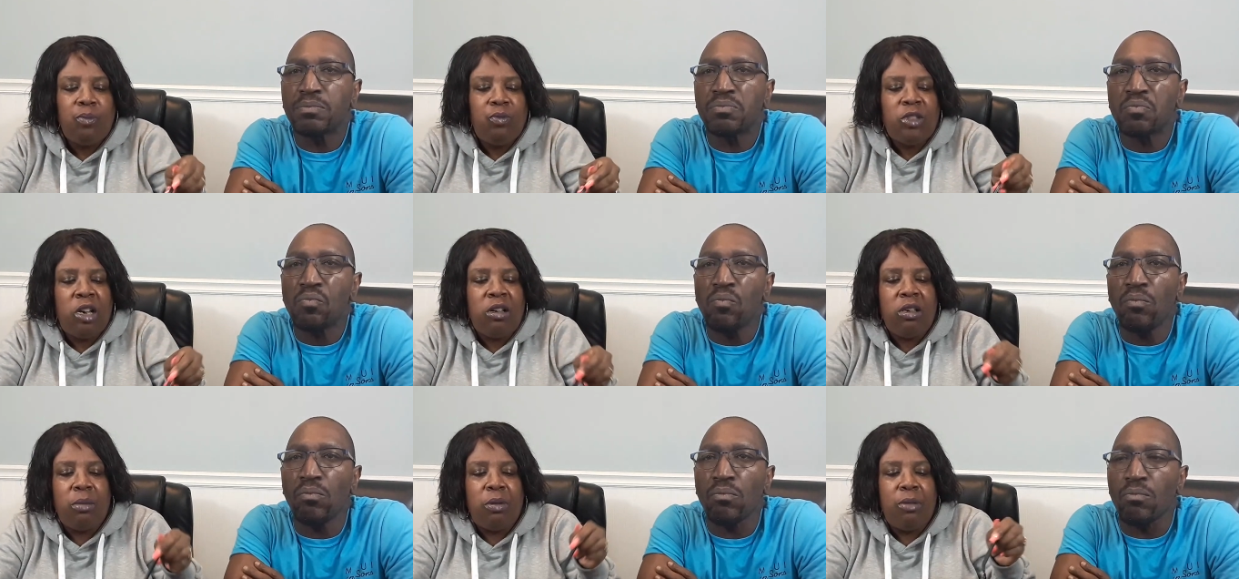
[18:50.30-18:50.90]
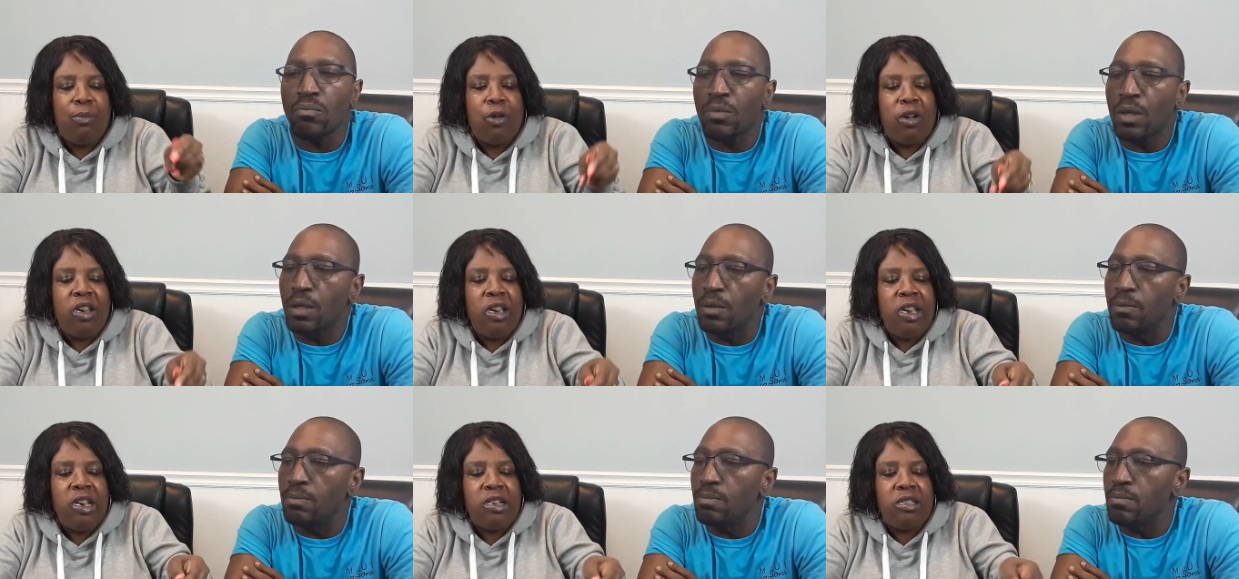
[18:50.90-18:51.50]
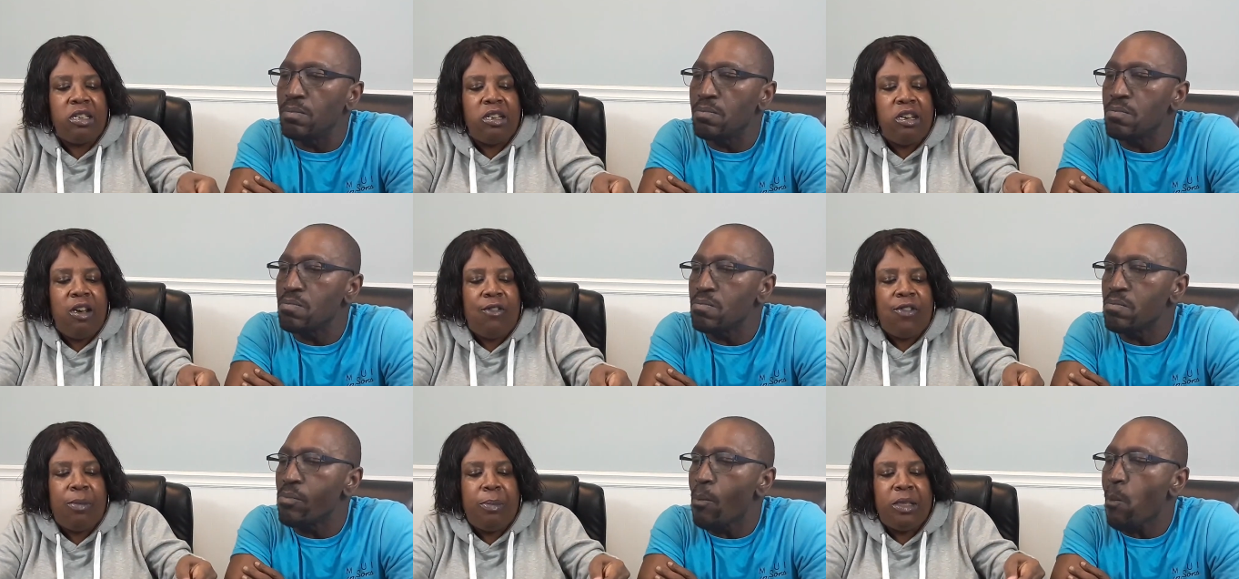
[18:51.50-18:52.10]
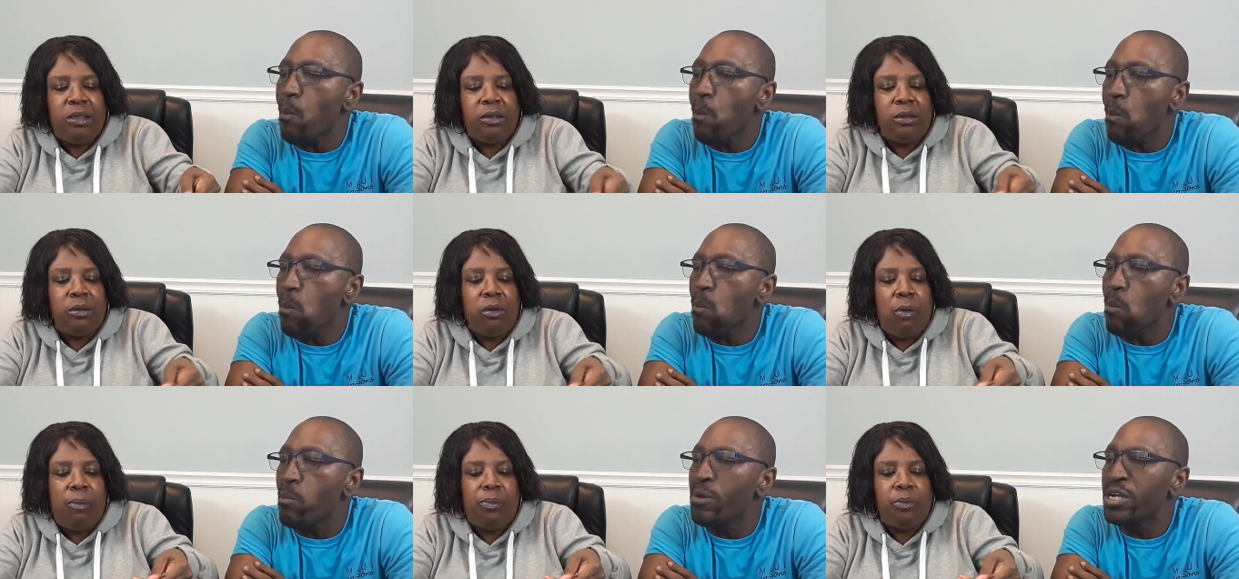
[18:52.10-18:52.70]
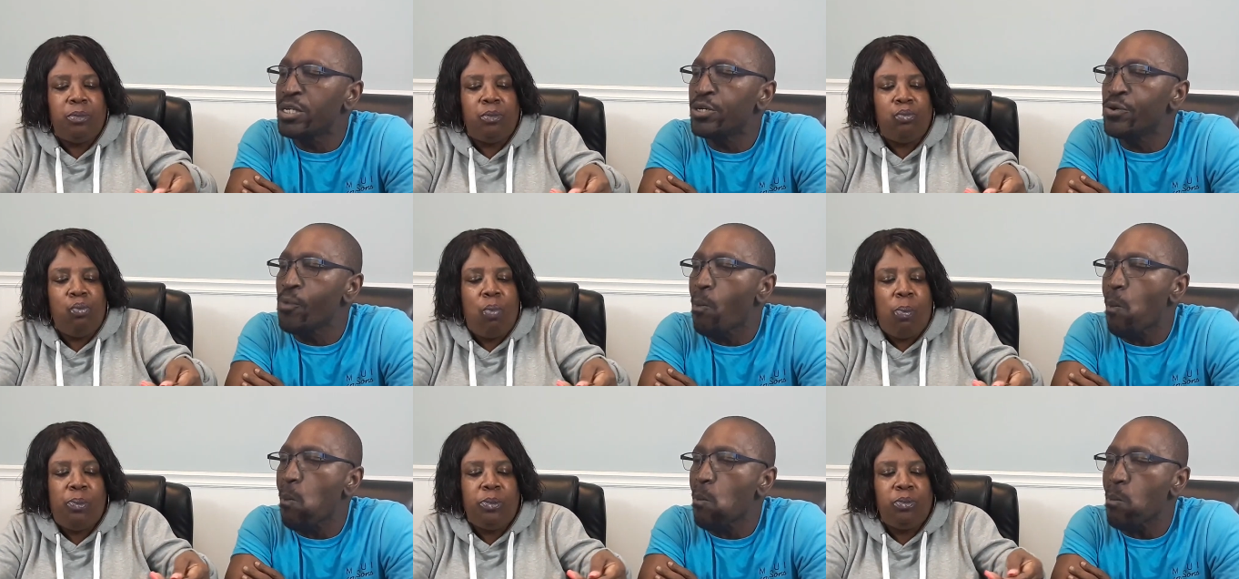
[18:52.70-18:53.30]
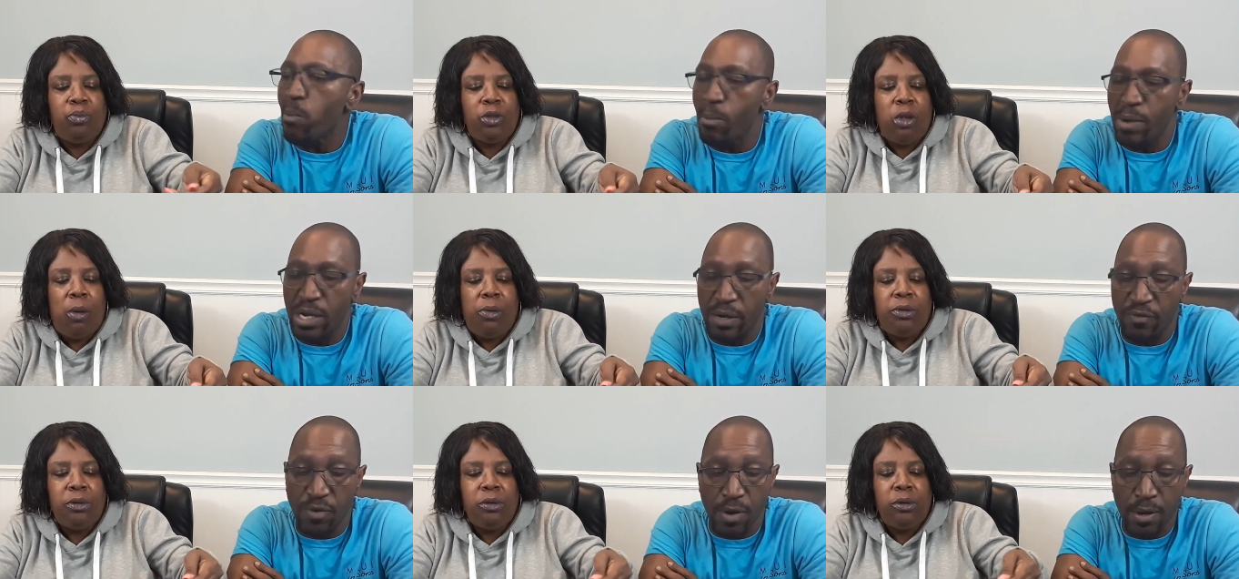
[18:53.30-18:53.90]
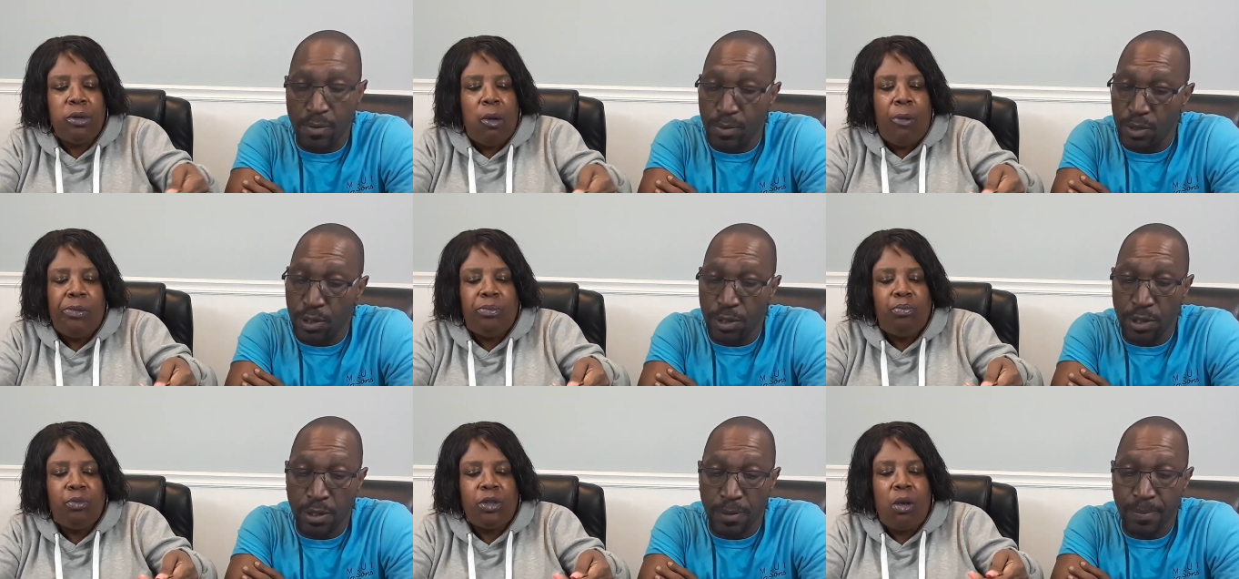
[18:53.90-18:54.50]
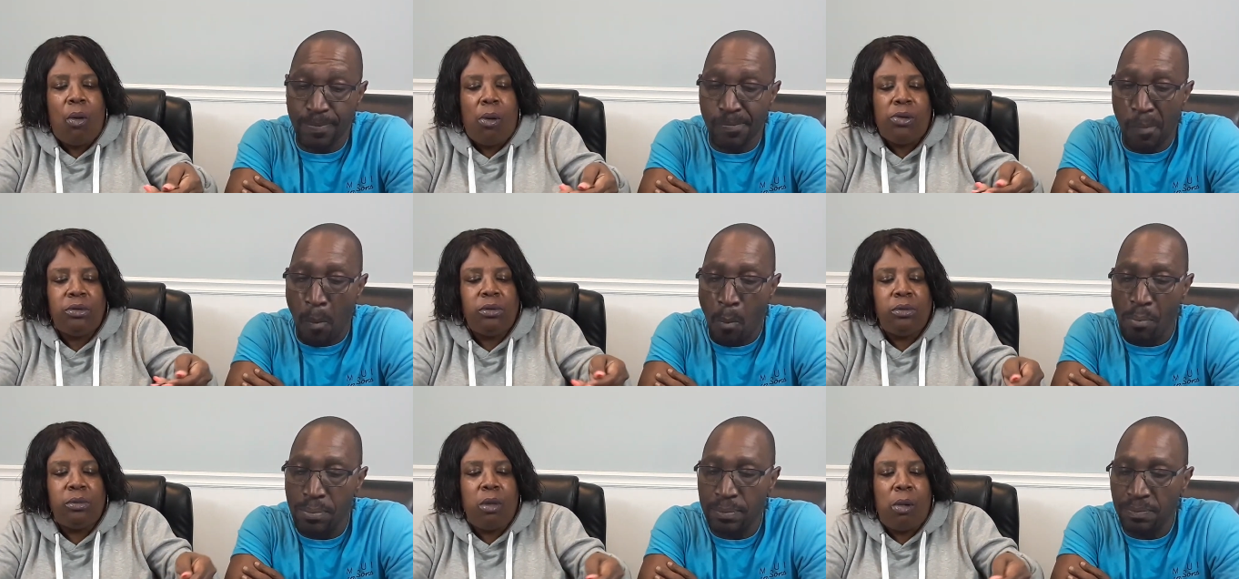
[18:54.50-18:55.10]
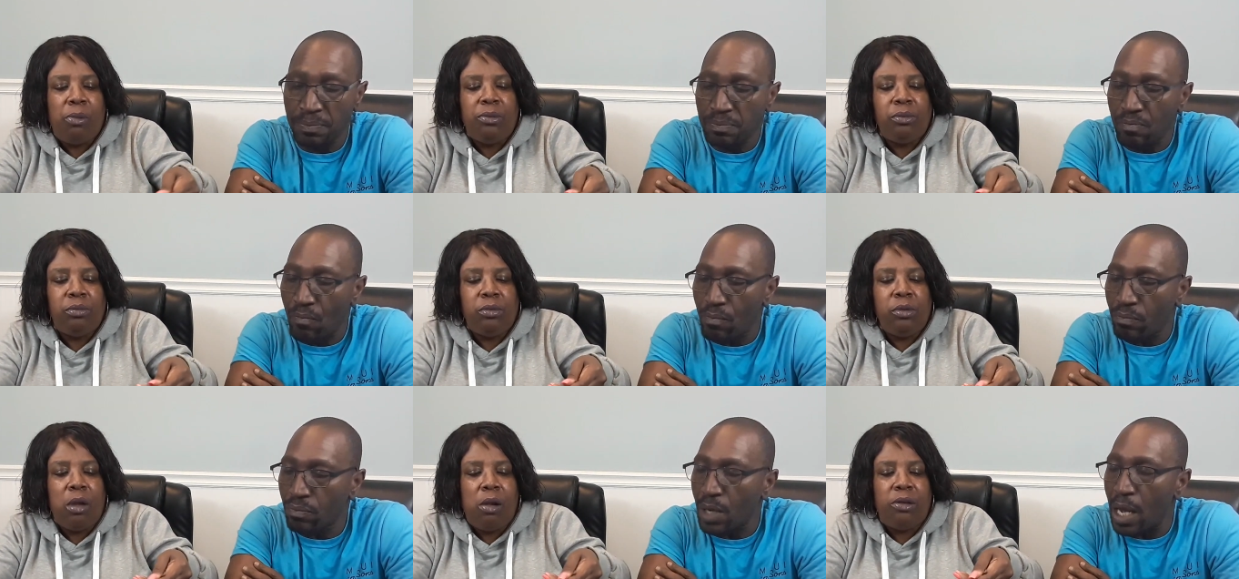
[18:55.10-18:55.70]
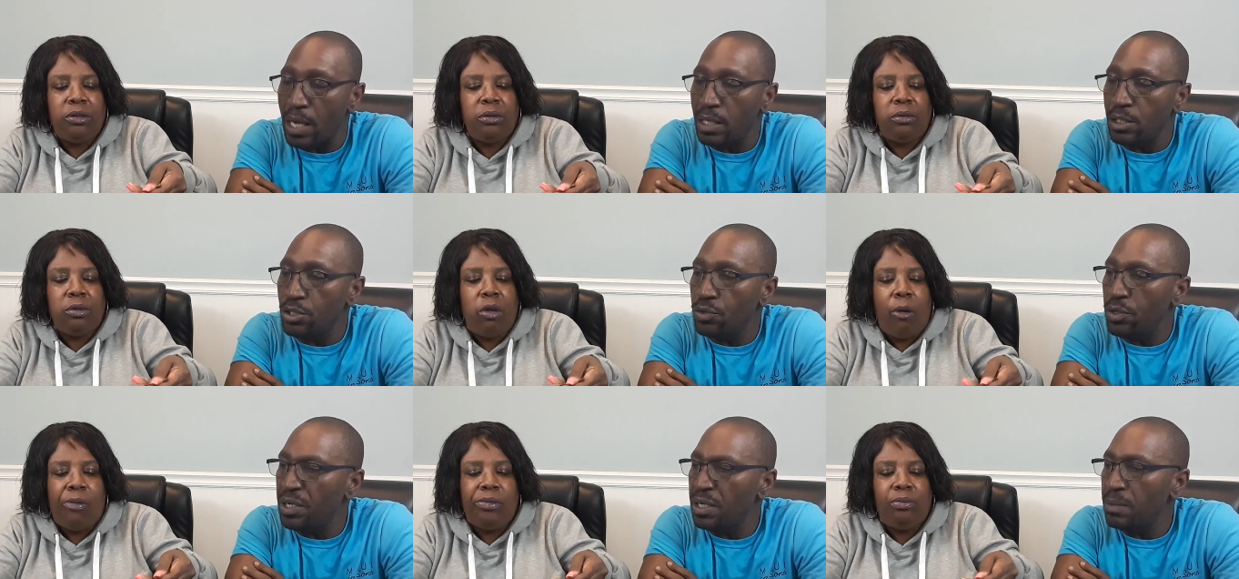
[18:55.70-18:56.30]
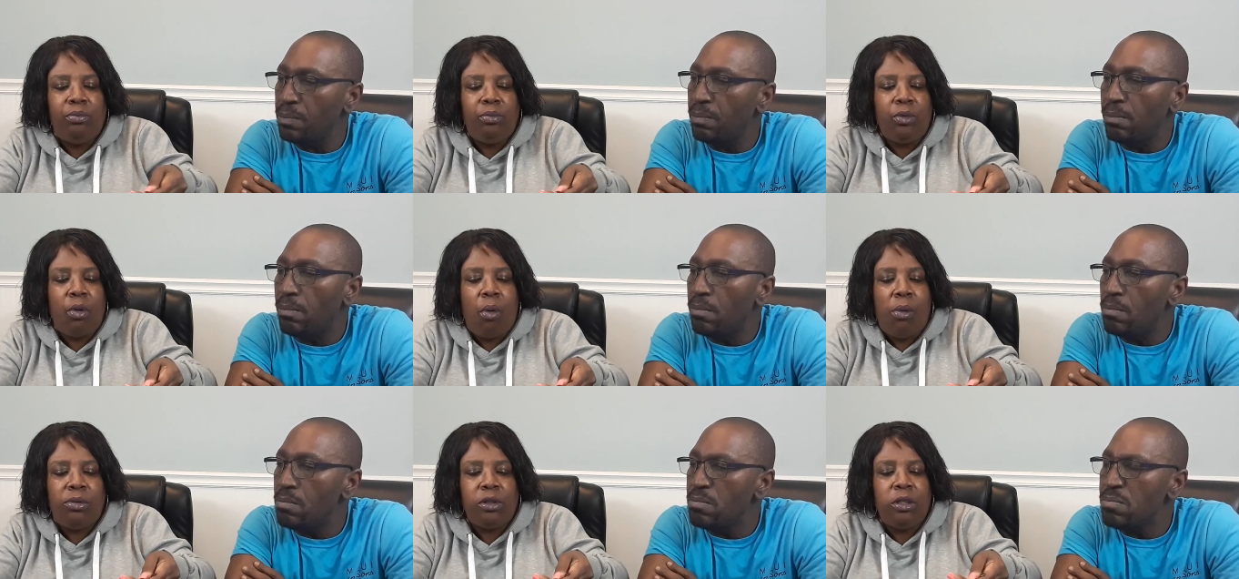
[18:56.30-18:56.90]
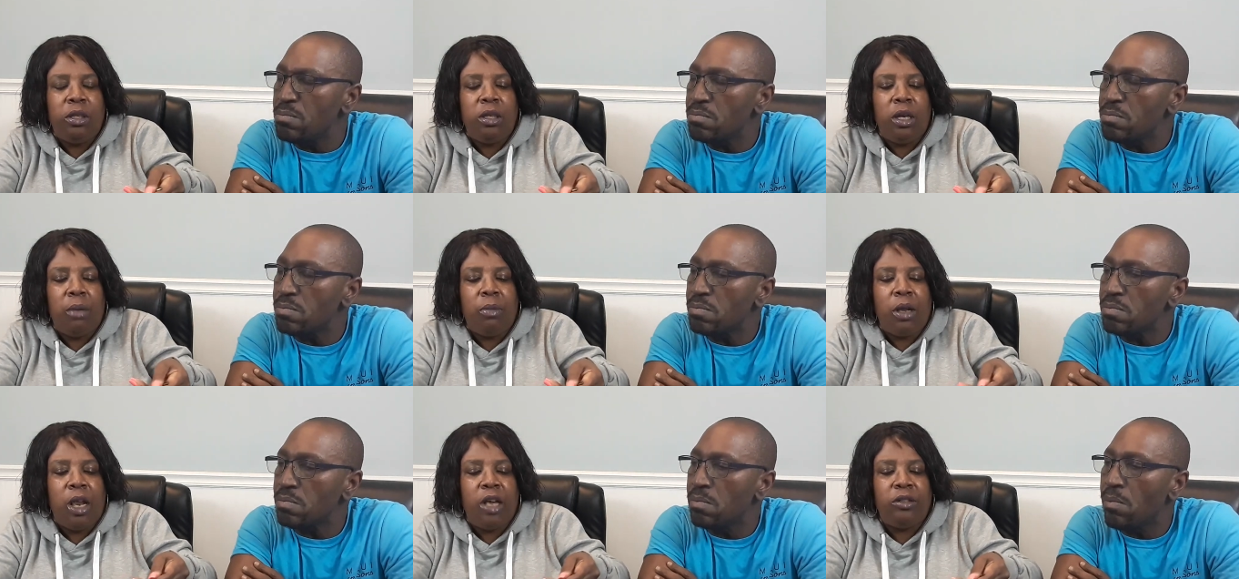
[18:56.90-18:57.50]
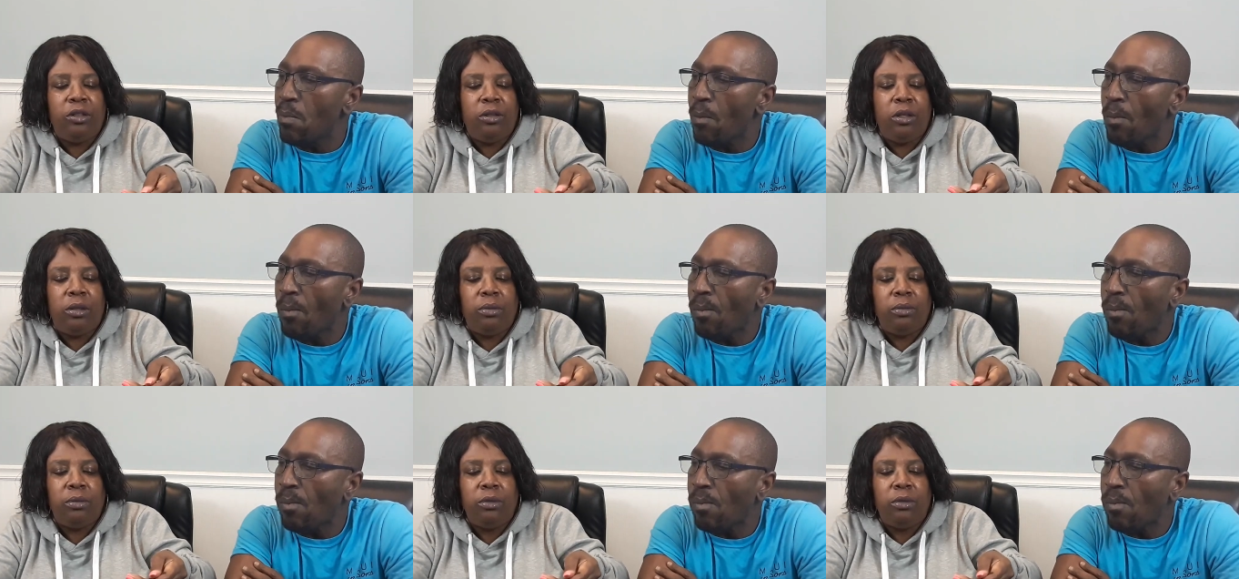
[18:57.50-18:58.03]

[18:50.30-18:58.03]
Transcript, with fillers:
Speaker 1: They could have put more eggs in here for mm-hmm.
Speaker 2: me. Me too. But overall, it was good. Mm-hmm. I enjoyed it.
Speaker 1: Mm-hmm. Good. I'm glad you did.